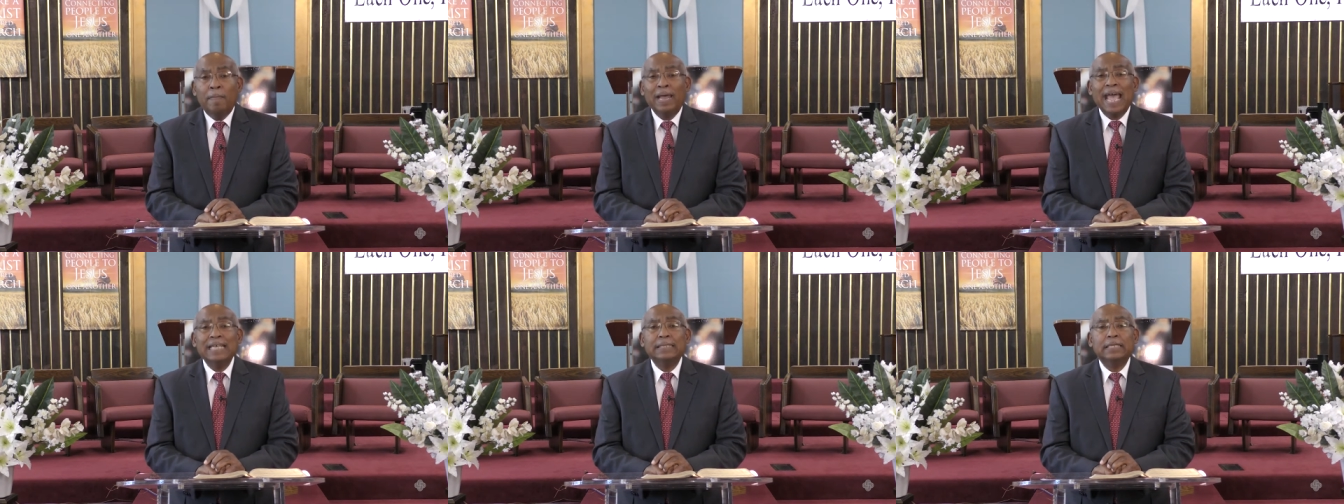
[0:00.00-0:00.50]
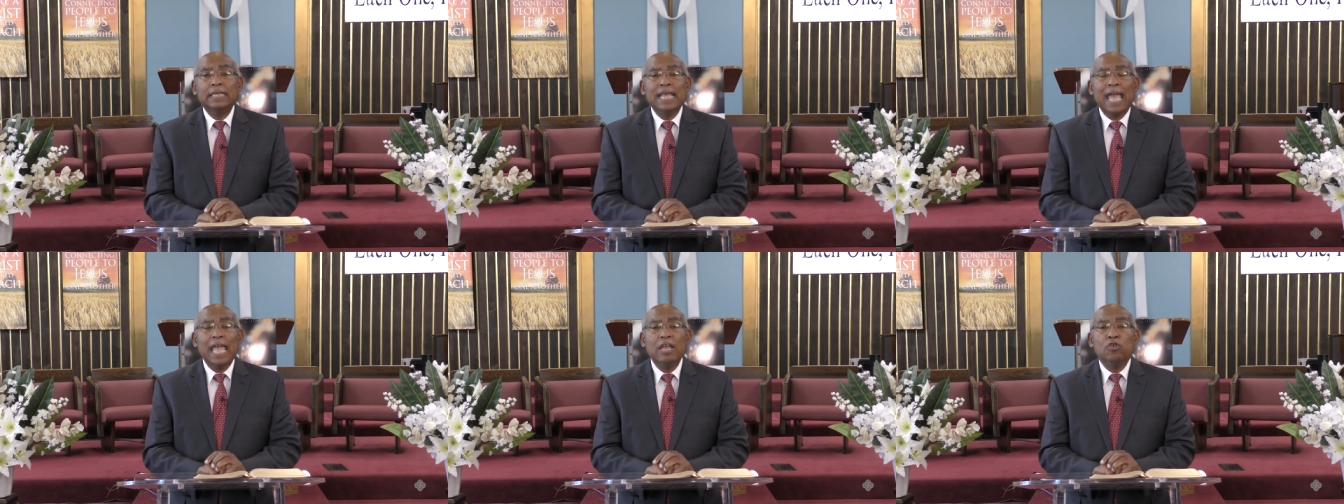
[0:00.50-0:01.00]
But as the
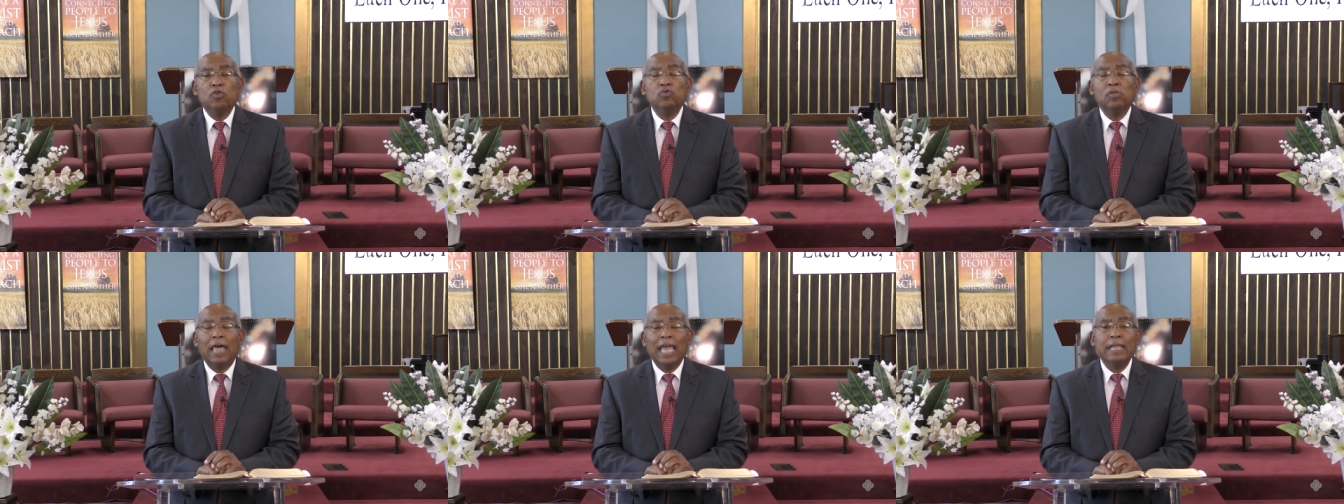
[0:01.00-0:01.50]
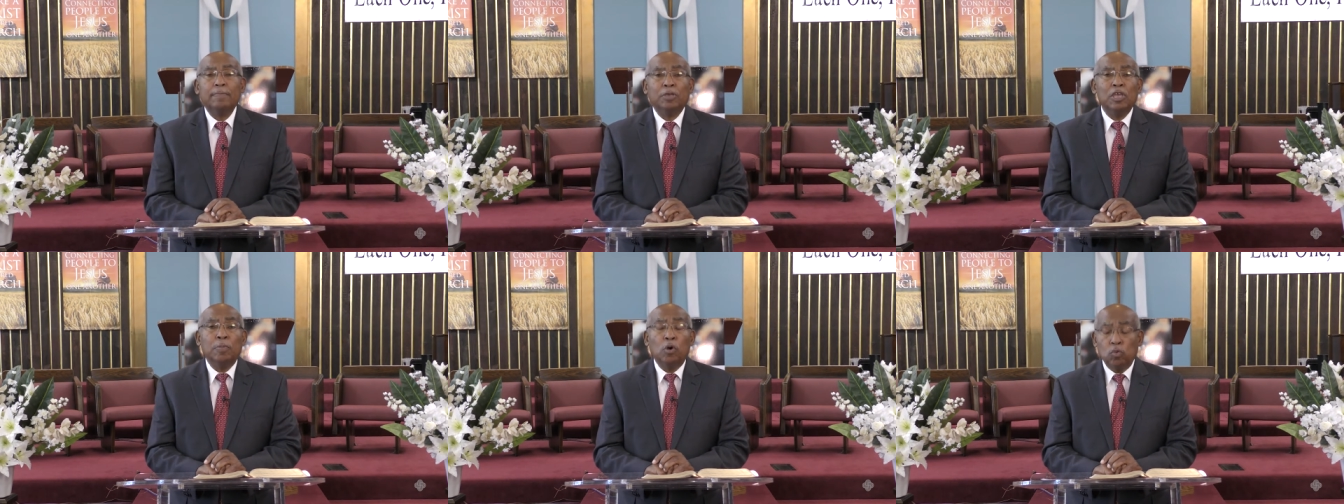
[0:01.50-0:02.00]
day grew
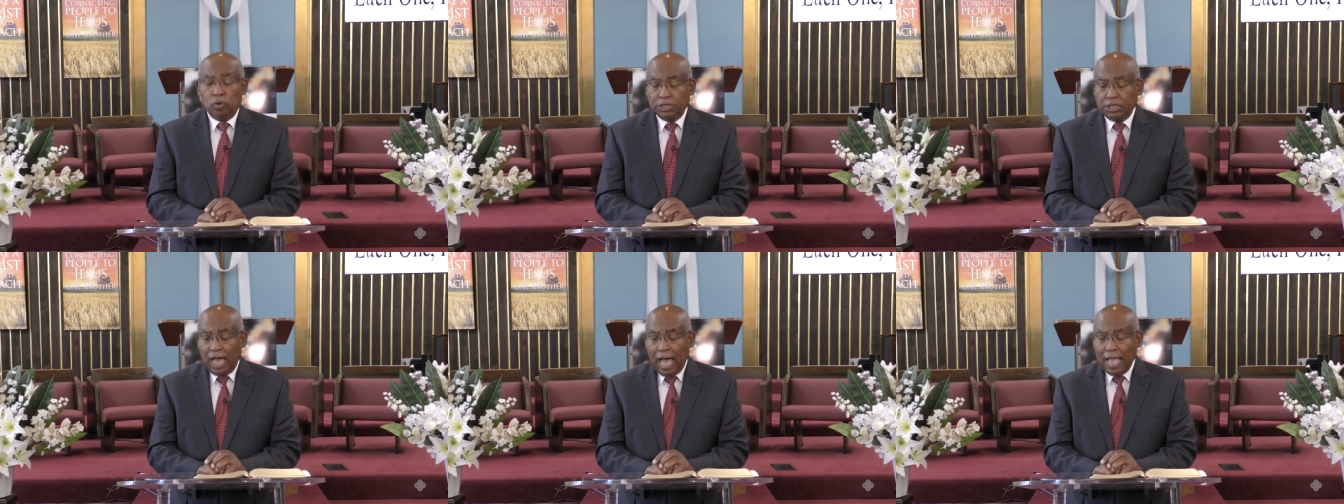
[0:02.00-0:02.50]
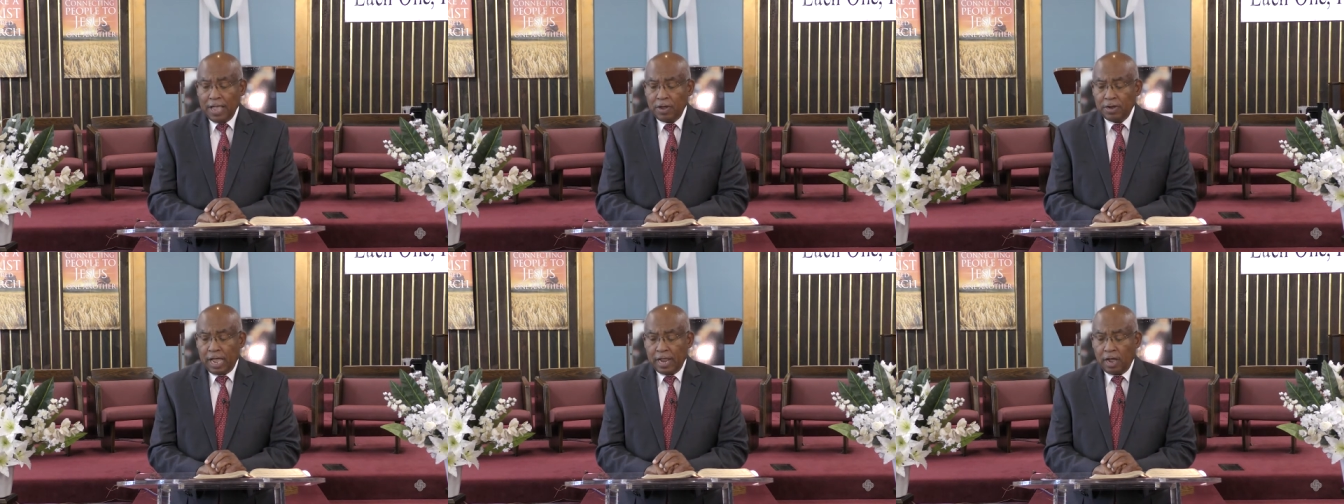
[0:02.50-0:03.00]
late, people were
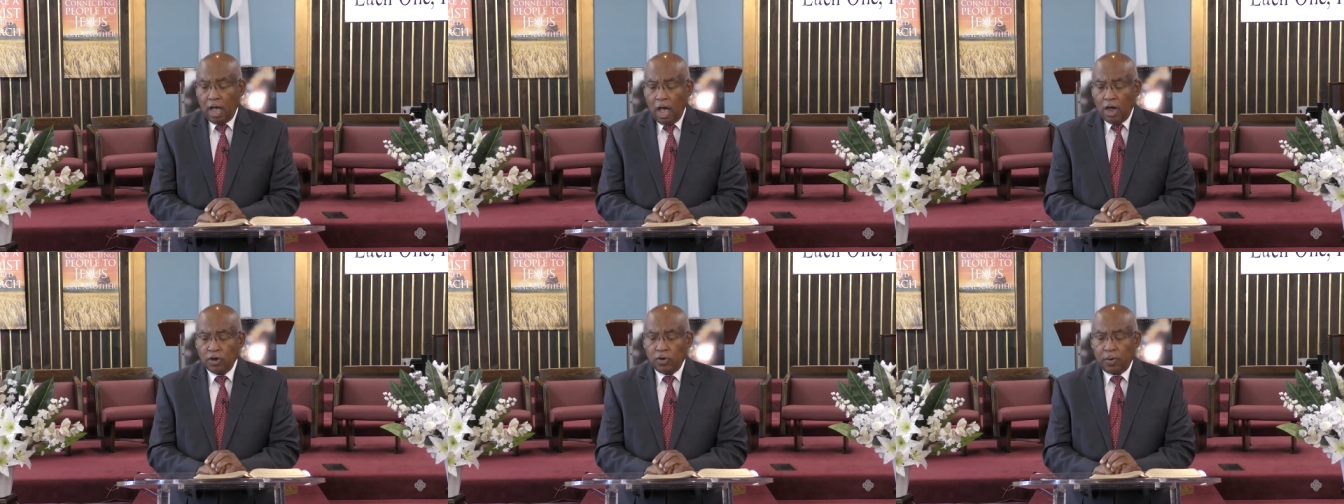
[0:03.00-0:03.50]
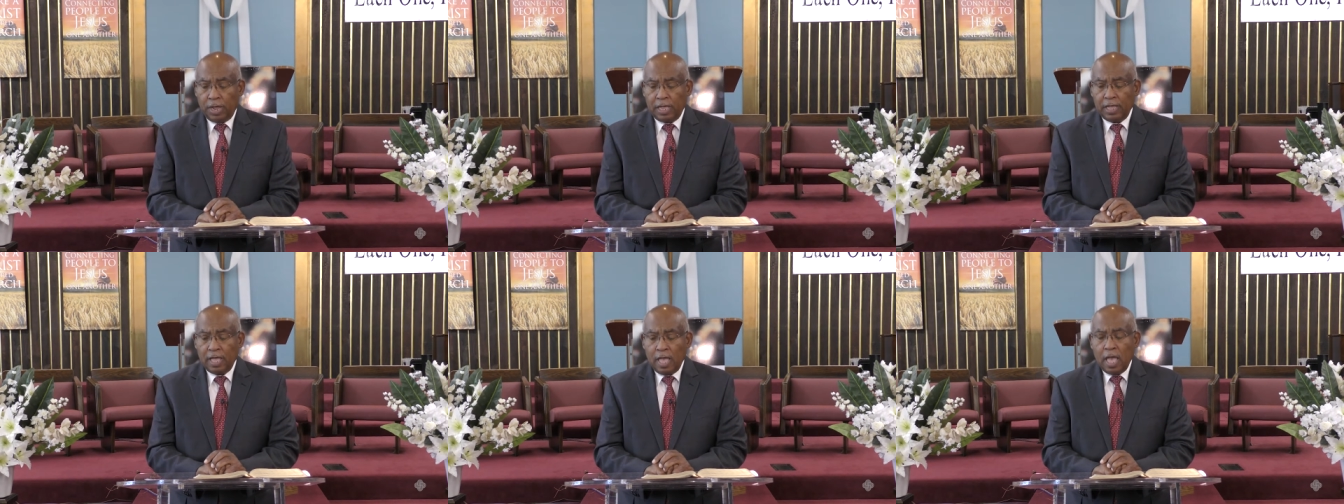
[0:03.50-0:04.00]
tired and
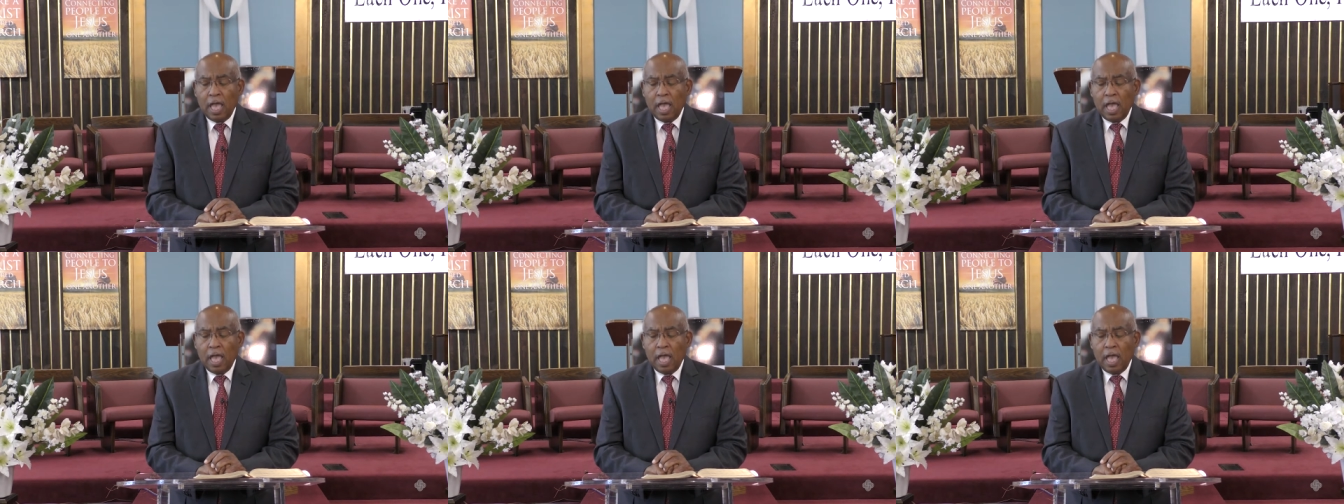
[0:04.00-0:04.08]
hungry.